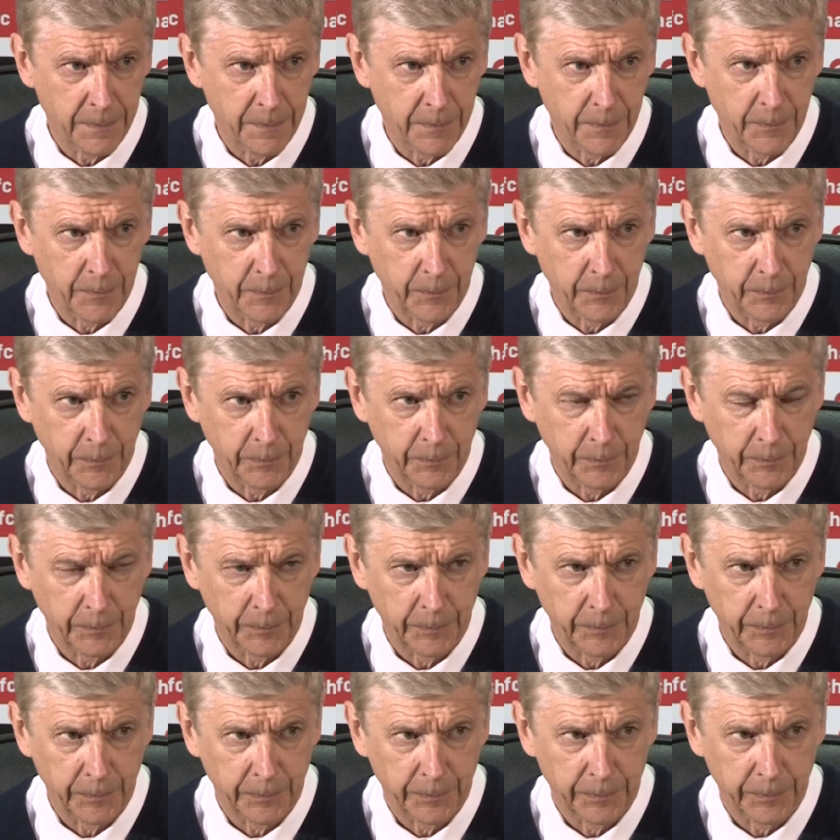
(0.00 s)

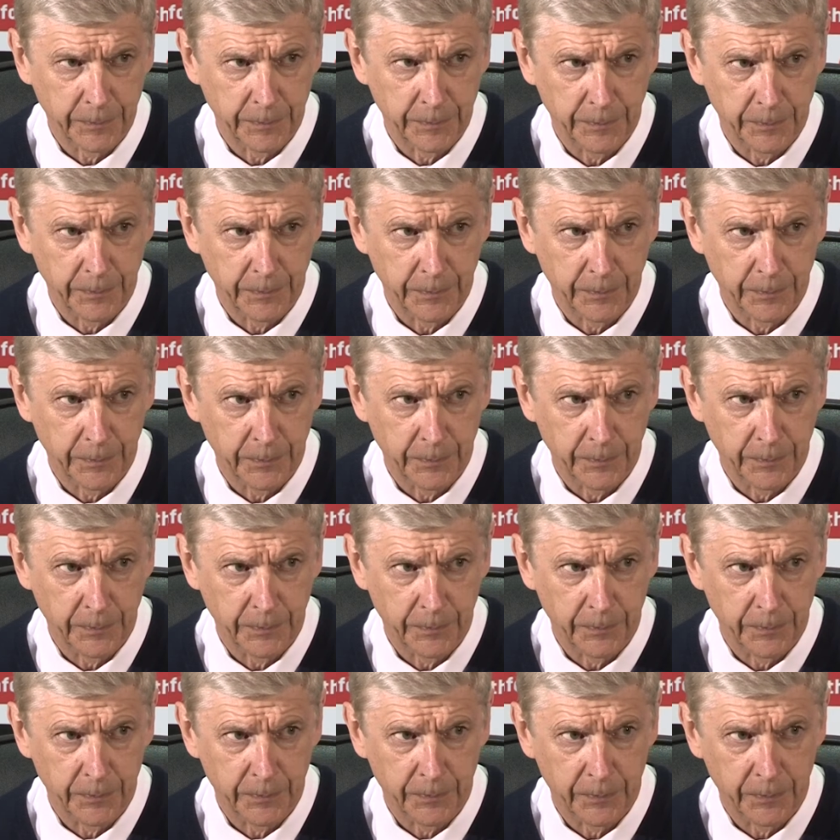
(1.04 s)

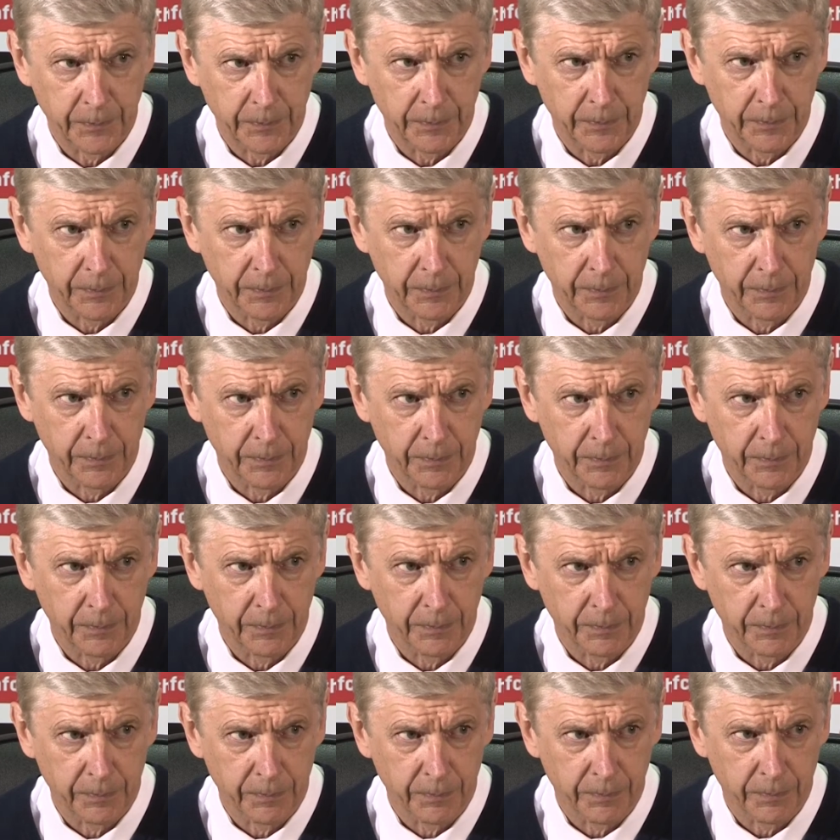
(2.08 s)

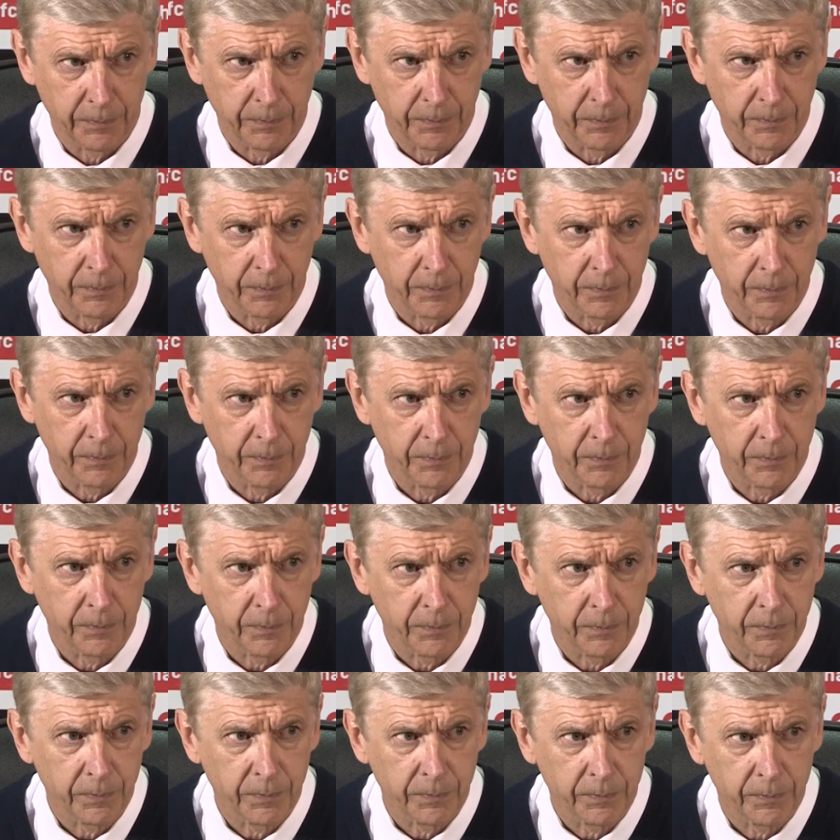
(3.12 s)

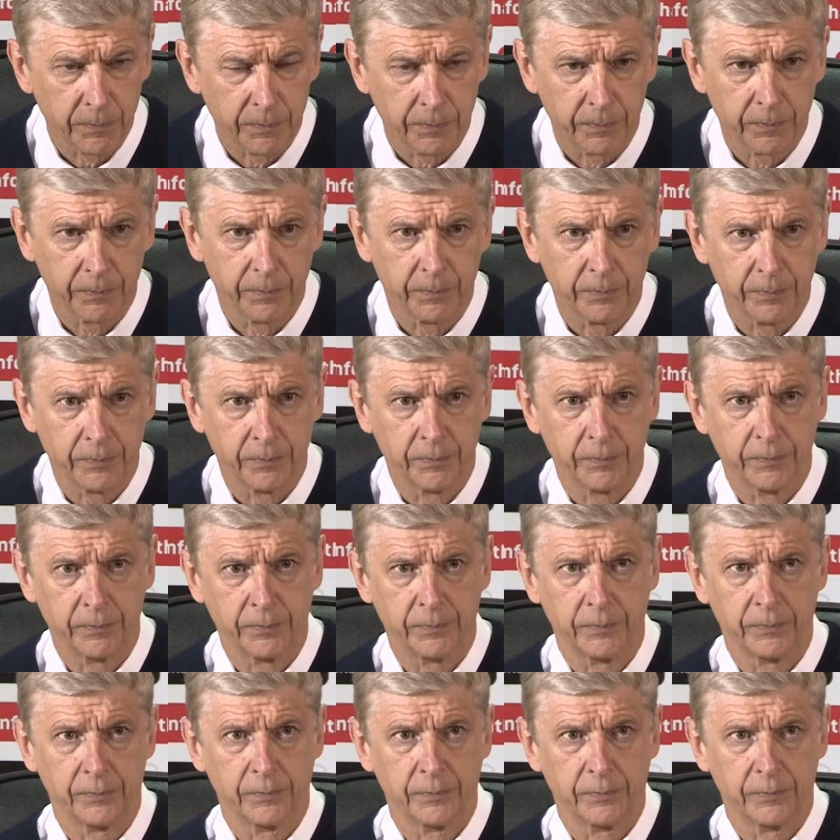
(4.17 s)
Nothing is said.